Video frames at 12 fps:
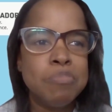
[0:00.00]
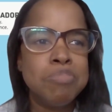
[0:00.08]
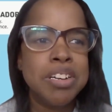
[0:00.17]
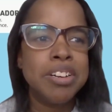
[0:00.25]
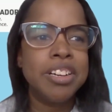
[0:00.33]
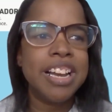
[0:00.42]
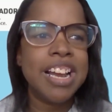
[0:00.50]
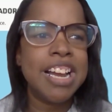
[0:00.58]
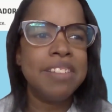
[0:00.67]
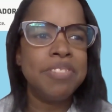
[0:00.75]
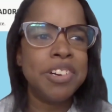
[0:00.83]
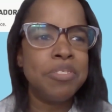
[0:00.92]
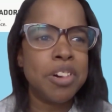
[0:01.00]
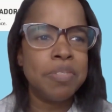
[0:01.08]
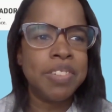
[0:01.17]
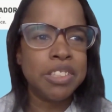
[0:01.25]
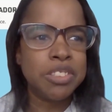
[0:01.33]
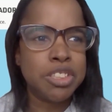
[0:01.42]
But having
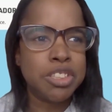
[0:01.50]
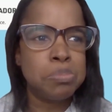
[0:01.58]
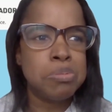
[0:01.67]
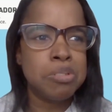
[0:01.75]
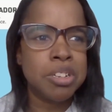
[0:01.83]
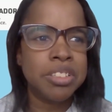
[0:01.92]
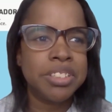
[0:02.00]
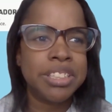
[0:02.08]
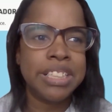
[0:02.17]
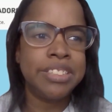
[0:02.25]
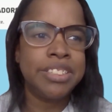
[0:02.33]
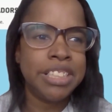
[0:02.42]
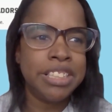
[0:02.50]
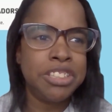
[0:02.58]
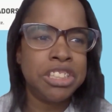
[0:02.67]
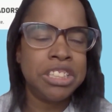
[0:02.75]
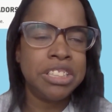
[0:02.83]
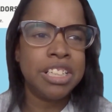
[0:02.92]
remote supports and
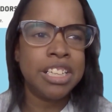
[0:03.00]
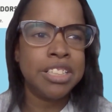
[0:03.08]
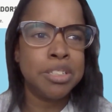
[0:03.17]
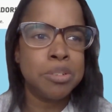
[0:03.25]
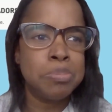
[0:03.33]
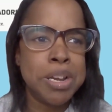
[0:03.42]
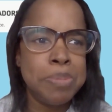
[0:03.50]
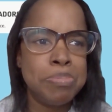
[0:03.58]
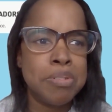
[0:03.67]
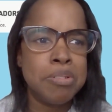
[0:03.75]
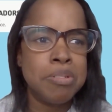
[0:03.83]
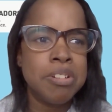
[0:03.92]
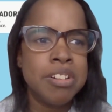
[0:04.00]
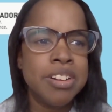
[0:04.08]
teaching other people